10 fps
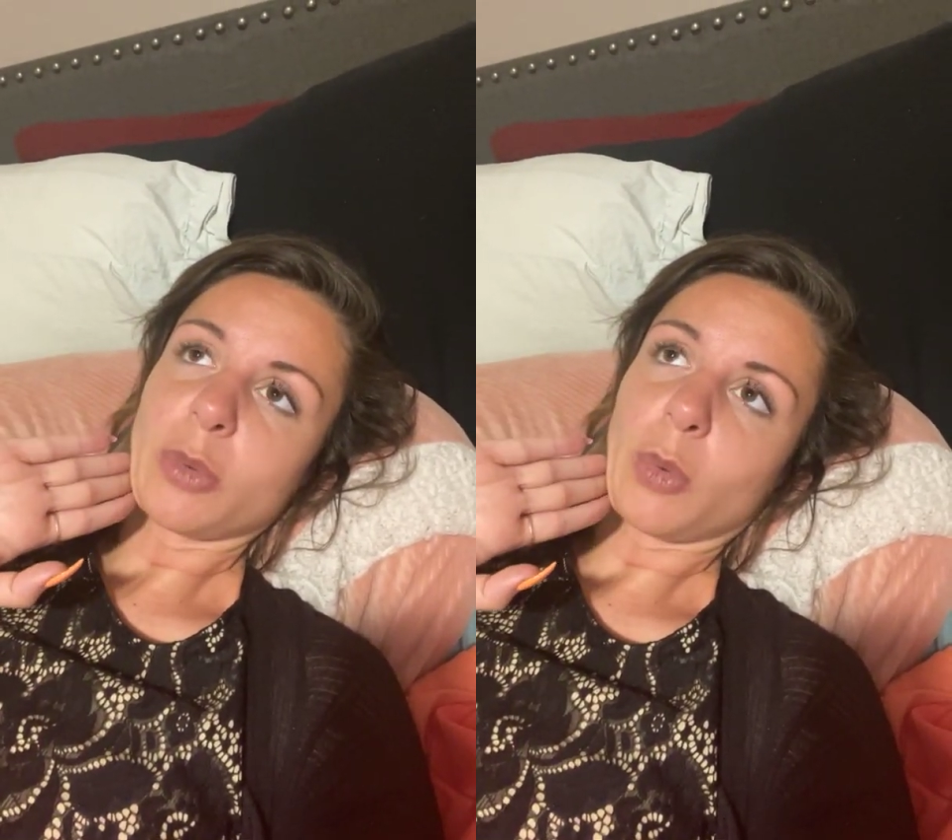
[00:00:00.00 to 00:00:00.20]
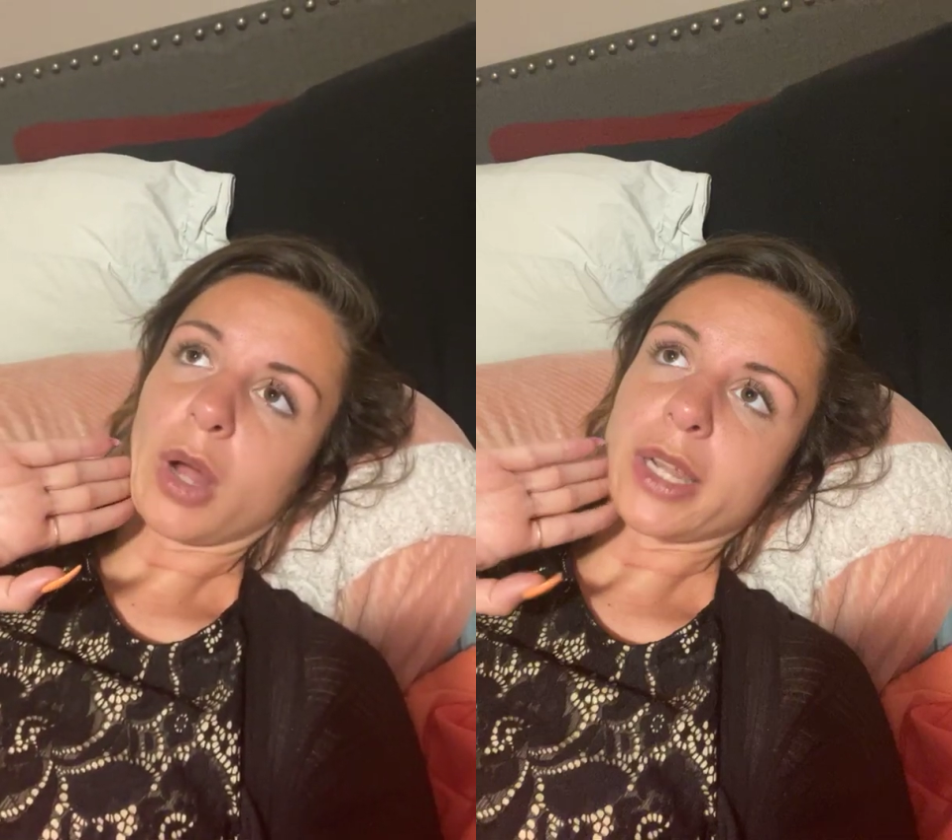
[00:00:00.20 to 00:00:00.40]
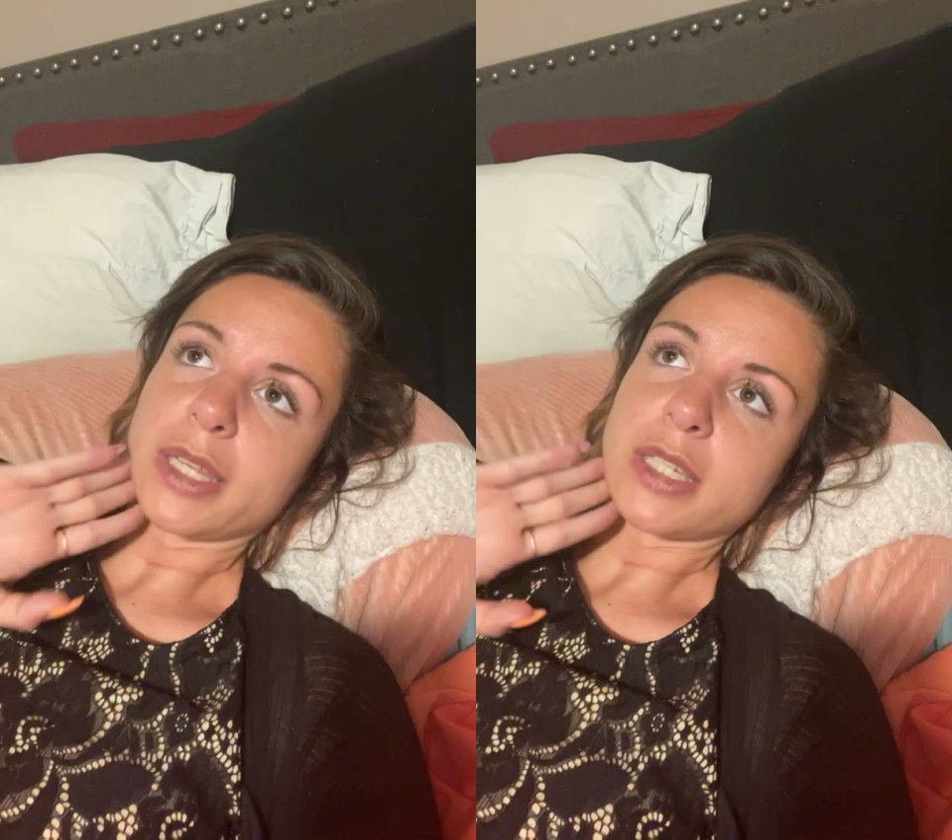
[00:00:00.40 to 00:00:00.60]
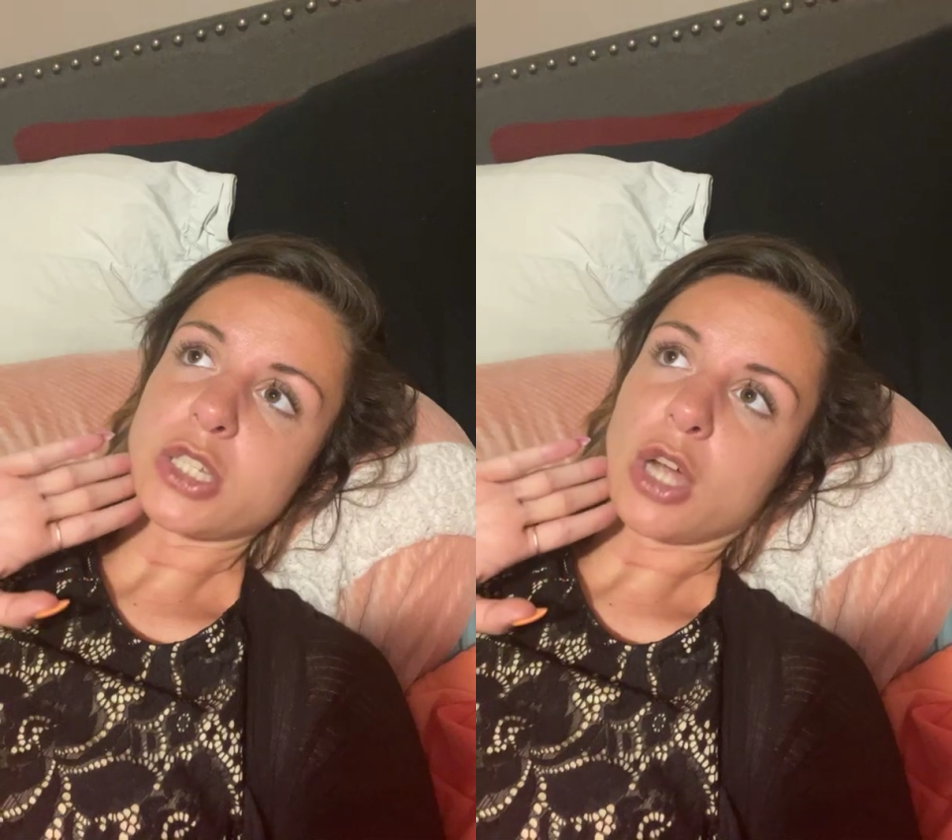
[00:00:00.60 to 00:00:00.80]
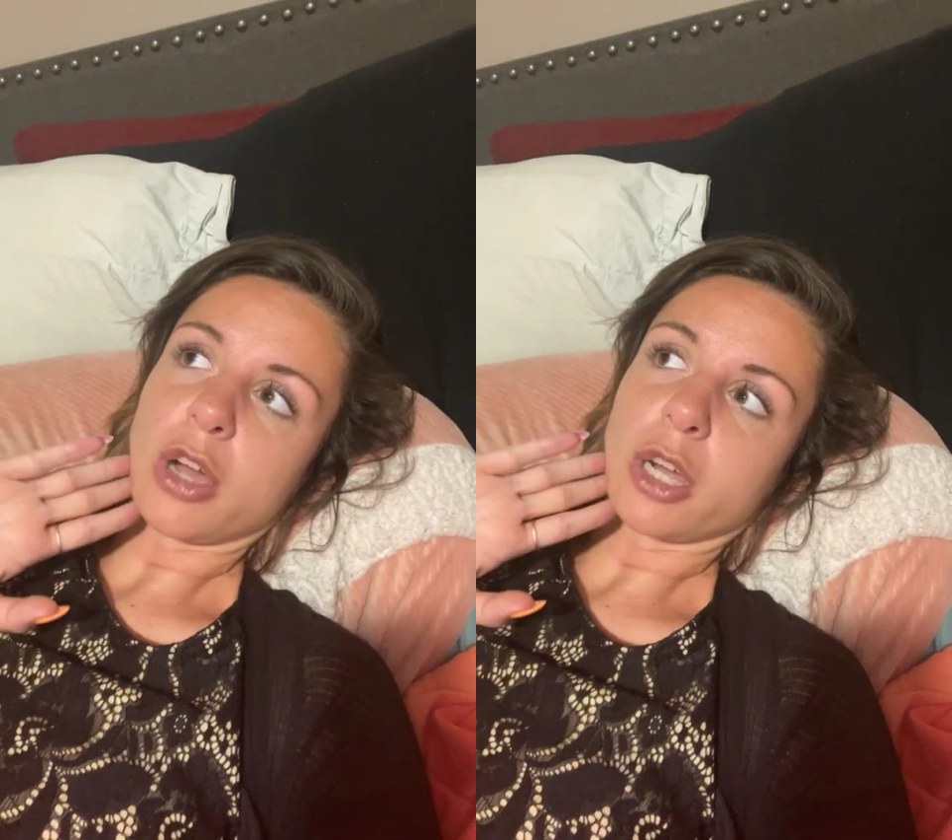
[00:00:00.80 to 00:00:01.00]
wanting to
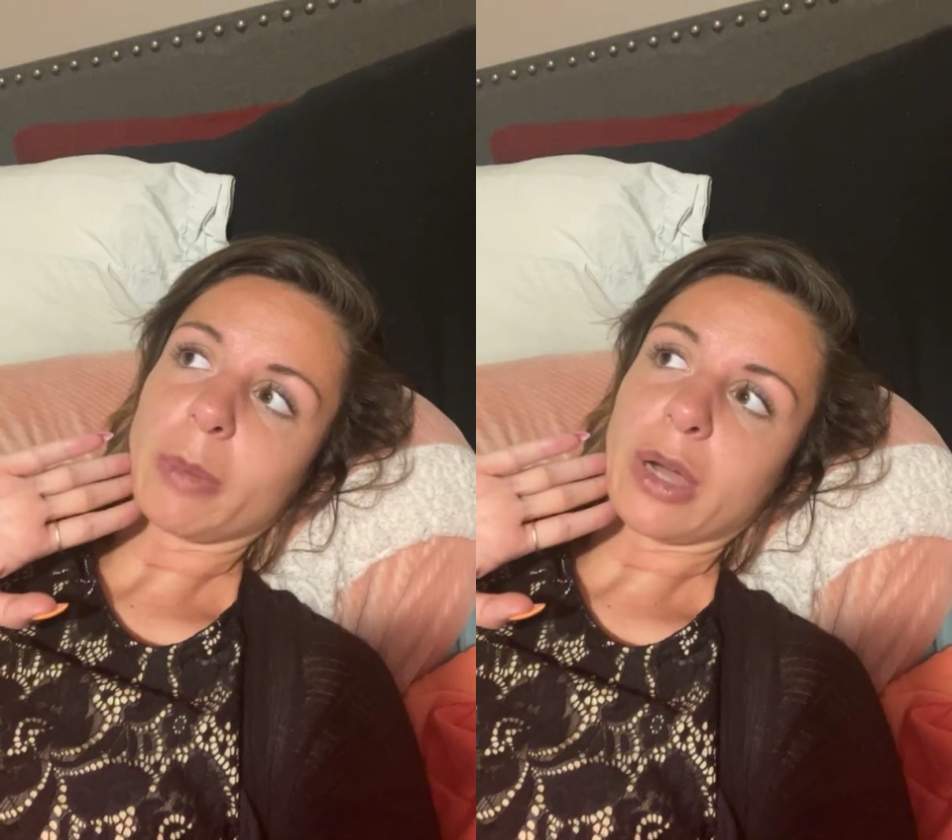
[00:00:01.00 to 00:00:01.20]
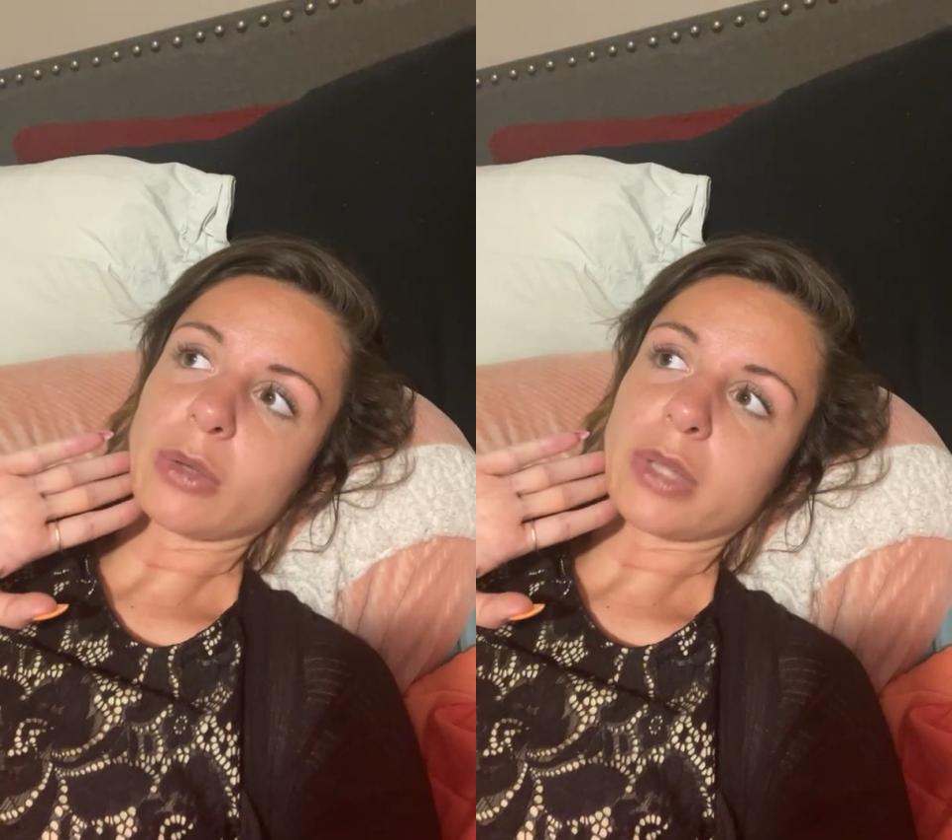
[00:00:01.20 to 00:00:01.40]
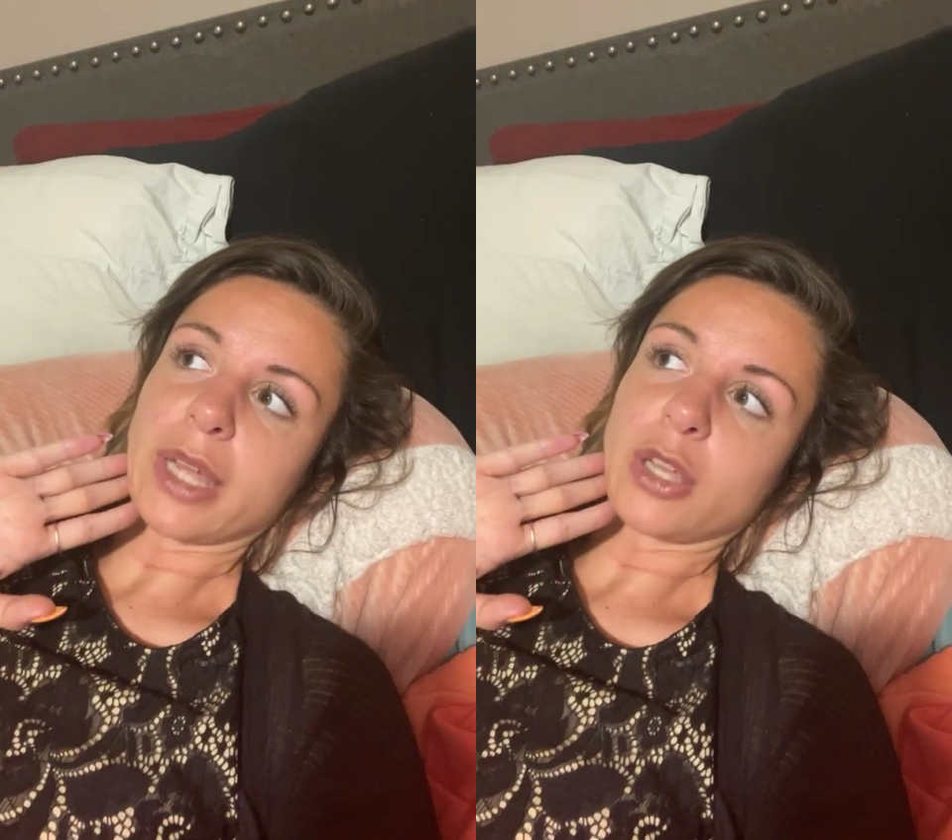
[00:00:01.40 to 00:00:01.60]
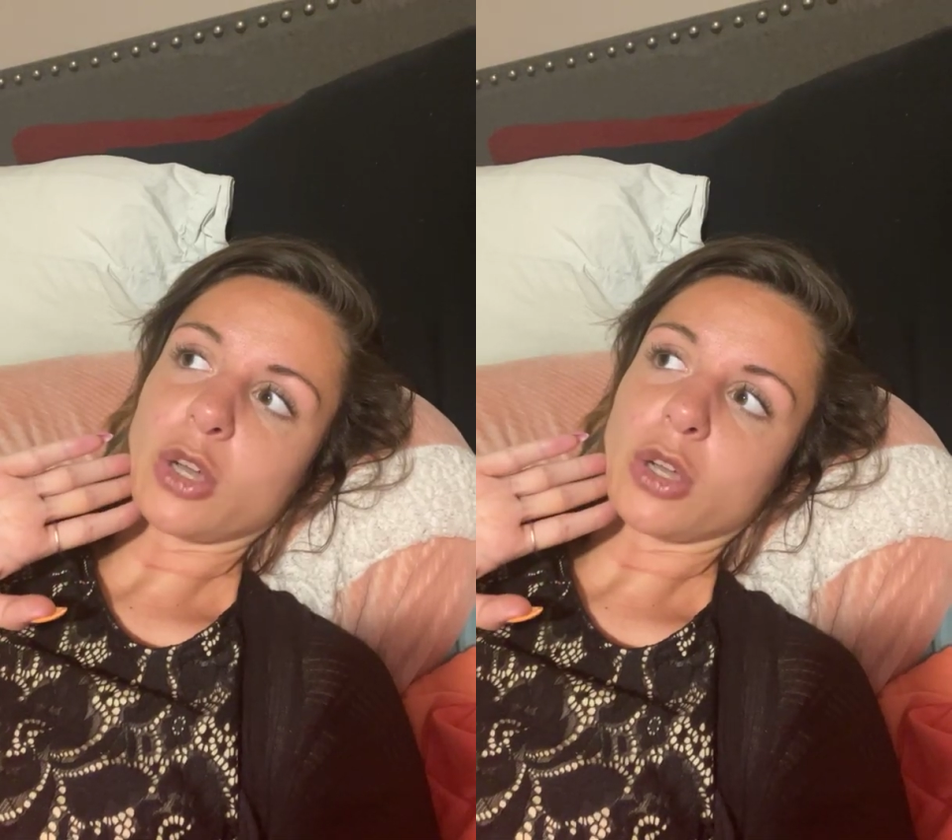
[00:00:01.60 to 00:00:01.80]
talk about like